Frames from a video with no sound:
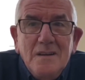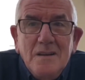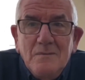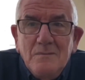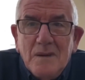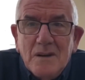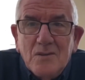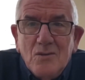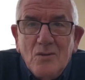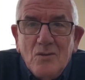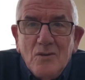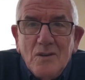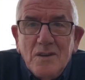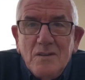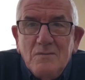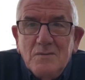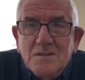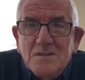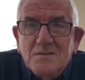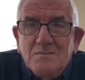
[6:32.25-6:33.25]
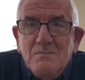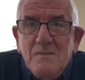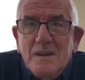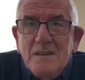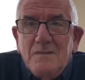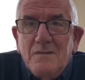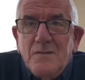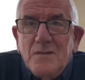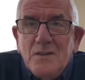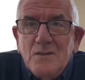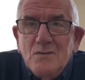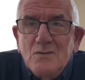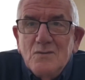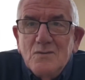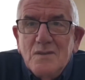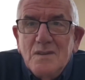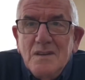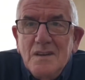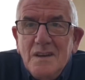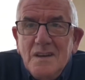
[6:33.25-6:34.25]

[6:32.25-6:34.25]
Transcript: Macaulay was midfield,